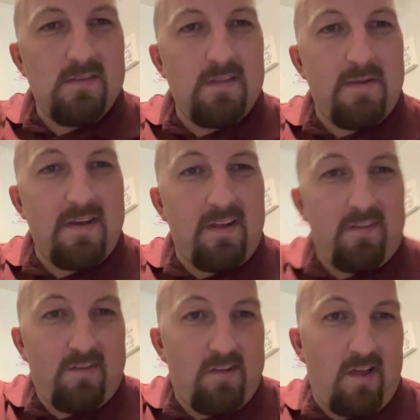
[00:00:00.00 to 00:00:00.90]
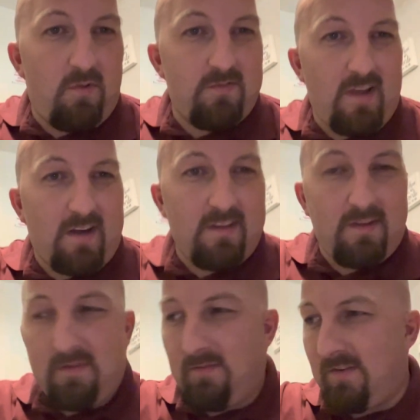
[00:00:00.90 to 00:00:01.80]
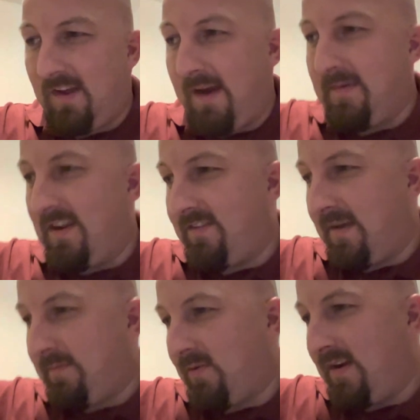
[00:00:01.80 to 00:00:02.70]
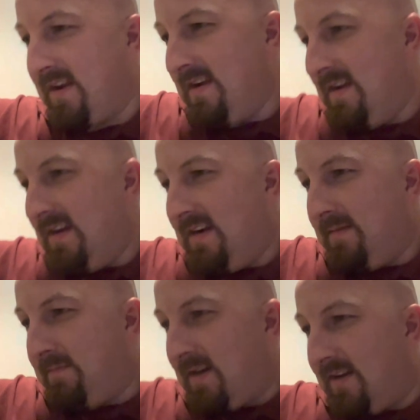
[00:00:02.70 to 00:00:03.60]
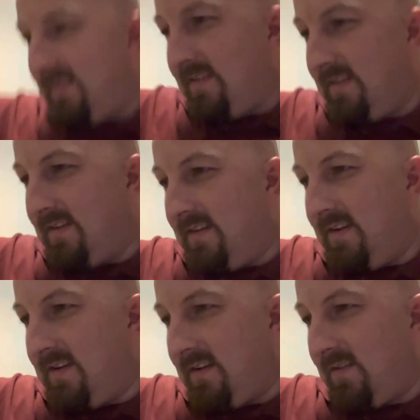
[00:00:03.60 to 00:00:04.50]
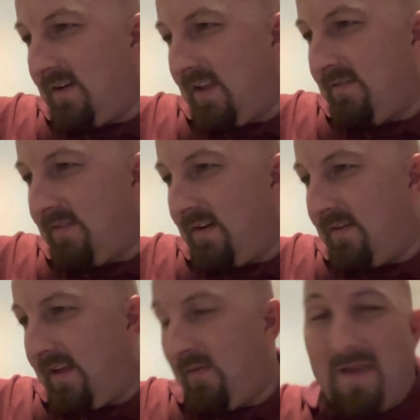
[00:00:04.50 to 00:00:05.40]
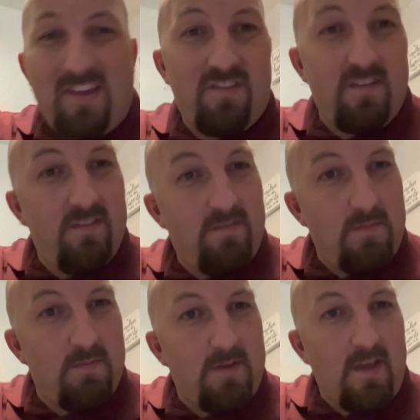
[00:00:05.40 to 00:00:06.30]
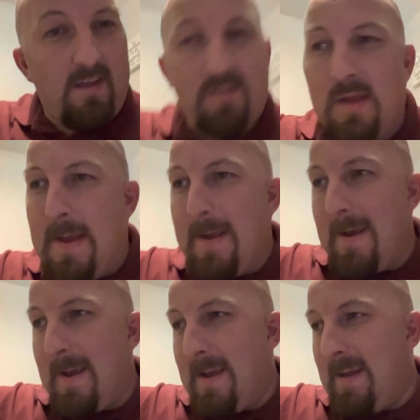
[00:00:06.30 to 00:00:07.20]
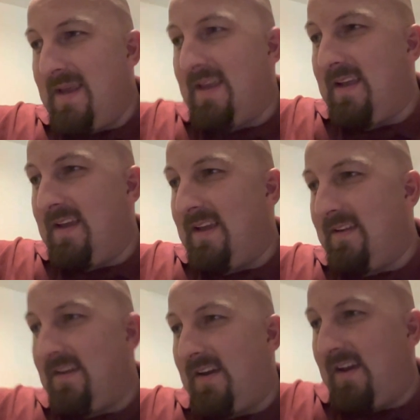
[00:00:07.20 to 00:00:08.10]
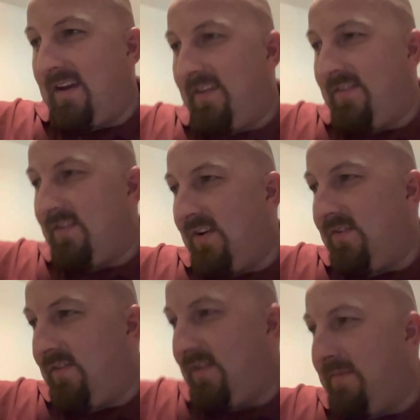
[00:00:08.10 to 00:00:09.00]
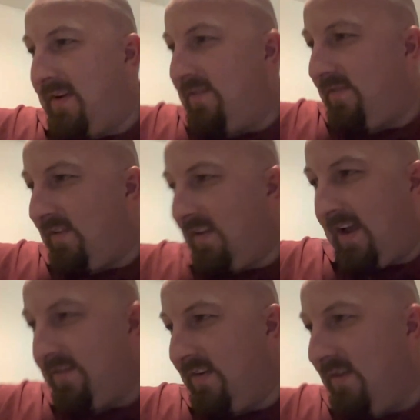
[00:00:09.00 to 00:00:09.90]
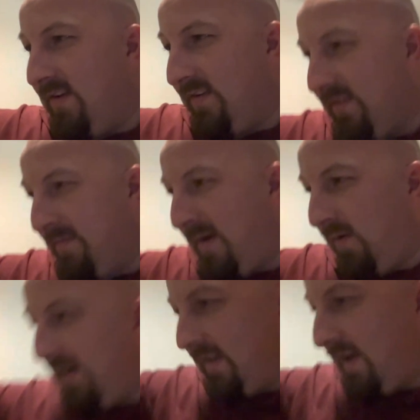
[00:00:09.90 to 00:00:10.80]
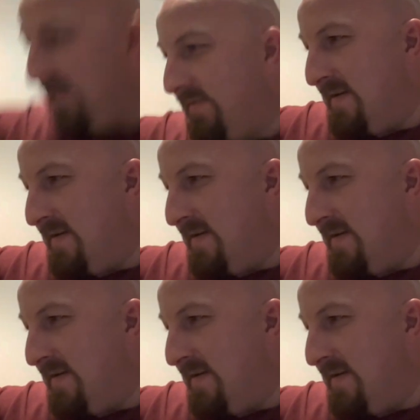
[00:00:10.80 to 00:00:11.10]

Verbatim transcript: I mean, I still I won't technically be retirement age at that point, but you know I'll have I'll have a pension from UPS, and I can still go do something else for the last few years of my working life